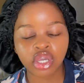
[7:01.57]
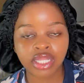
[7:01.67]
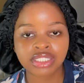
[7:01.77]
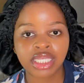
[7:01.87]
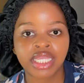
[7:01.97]

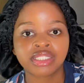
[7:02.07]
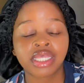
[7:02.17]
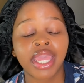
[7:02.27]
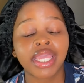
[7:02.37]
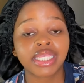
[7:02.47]
content.
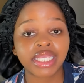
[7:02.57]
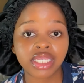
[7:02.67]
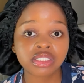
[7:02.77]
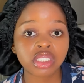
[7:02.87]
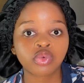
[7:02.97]

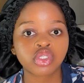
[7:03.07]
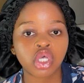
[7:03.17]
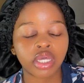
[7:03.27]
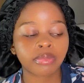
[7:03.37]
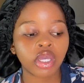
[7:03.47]
Yes, it was
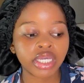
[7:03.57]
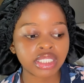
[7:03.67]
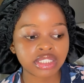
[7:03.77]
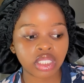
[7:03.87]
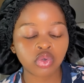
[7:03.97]
hard. I'm not gonna
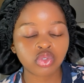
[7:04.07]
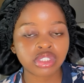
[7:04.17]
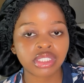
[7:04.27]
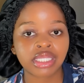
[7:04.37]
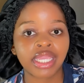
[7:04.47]
say
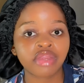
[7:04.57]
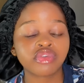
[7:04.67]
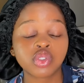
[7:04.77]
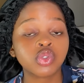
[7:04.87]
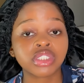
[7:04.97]
Guti every
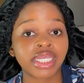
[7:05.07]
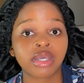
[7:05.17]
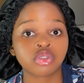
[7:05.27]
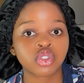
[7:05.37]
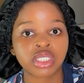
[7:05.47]
single day I
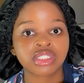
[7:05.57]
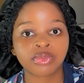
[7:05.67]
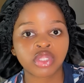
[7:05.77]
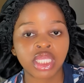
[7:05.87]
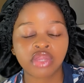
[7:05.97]
was doing
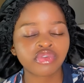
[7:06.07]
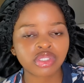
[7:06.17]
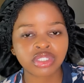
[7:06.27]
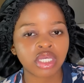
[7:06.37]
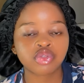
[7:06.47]
something, every
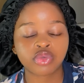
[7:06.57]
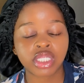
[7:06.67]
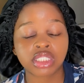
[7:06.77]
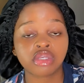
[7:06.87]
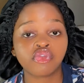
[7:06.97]
single day I was
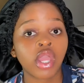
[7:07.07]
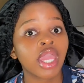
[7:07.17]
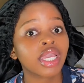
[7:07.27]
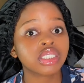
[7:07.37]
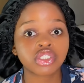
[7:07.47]
productive,
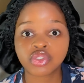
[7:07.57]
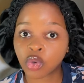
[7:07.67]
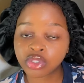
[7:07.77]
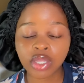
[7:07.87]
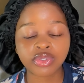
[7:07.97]
because
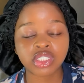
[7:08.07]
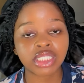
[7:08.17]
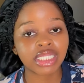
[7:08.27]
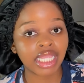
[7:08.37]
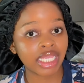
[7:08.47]
no, that was not
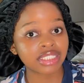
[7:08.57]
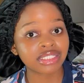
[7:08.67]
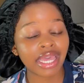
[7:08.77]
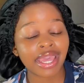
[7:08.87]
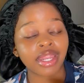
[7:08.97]
the case.
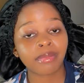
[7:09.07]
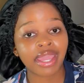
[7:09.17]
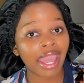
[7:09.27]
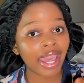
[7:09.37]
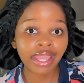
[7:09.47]
I had my
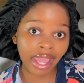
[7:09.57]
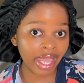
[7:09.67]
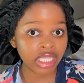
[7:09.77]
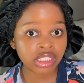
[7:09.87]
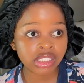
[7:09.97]
high
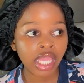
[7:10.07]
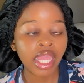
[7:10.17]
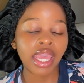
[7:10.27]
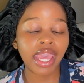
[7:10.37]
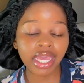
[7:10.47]
highs
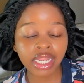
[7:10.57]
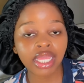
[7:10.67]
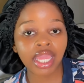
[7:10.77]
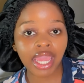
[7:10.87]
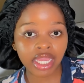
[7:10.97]
and
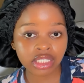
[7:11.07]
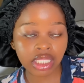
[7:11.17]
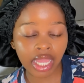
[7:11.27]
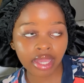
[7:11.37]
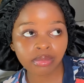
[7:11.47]
I
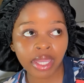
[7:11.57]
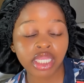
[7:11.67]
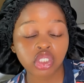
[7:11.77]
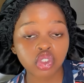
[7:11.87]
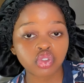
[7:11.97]
had my
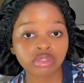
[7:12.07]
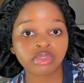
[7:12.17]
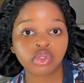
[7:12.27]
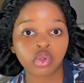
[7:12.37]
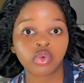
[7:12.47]

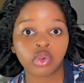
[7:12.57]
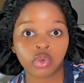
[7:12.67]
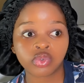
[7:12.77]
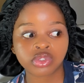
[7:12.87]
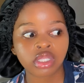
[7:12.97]
extremely low
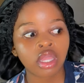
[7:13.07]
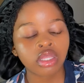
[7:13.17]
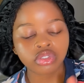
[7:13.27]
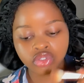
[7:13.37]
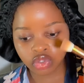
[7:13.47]
lows.
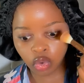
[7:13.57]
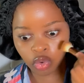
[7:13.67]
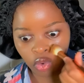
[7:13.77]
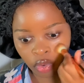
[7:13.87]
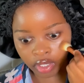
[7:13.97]

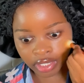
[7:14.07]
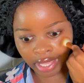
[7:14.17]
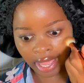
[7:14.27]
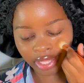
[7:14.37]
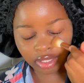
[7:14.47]
So
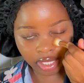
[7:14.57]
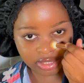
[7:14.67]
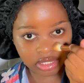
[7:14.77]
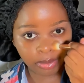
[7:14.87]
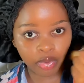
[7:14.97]
yeah, I think
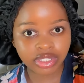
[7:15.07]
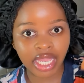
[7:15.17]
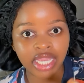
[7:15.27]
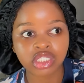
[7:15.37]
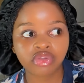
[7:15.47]
at some point I
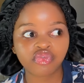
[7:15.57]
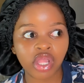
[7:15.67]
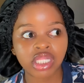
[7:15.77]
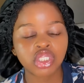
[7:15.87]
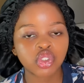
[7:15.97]
actually
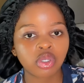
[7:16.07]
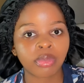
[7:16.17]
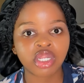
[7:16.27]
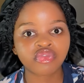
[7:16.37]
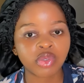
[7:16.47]
fell into a
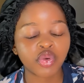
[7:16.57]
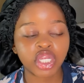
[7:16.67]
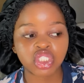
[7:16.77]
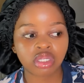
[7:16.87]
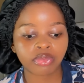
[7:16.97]
bit of
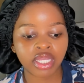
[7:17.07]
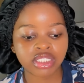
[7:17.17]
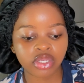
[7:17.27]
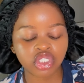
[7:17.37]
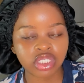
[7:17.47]
depression, because
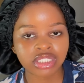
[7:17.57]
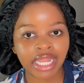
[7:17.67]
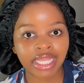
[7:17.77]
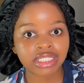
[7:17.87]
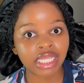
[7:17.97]
I was just
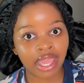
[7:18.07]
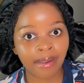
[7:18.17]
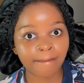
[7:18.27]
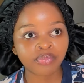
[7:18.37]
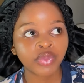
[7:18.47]
like,
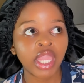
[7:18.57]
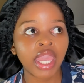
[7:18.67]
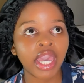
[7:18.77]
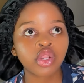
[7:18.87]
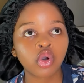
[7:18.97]
damn.
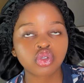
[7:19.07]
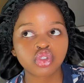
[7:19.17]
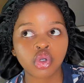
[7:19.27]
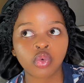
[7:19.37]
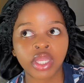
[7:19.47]
And
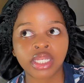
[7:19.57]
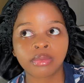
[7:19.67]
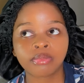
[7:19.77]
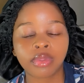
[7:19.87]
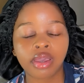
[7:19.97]
also
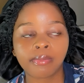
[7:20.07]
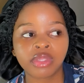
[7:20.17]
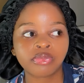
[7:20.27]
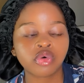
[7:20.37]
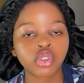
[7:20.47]
when
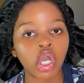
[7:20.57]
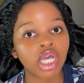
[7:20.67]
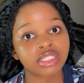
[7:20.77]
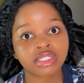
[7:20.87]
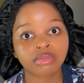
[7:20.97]
people would
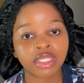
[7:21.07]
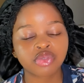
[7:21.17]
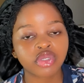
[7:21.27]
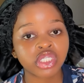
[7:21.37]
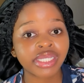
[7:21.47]
ask me,
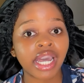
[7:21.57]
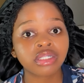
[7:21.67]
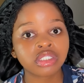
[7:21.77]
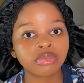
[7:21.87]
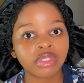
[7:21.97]
especially
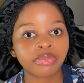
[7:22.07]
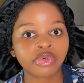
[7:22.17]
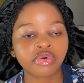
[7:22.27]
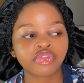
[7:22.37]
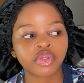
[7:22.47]
elderly
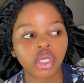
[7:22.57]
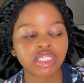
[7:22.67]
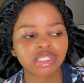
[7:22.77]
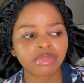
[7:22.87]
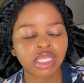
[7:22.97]
people, if they would
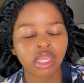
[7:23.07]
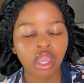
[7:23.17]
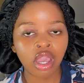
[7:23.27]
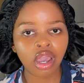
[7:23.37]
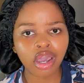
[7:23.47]
ask me,
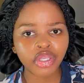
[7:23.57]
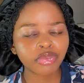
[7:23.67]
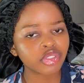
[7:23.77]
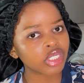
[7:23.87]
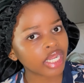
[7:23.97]
oh, you
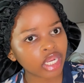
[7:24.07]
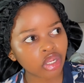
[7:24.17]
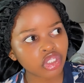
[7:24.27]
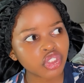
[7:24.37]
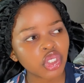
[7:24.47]
matriculated
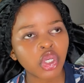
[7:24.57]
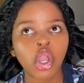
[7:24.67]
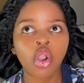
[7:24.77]
last year,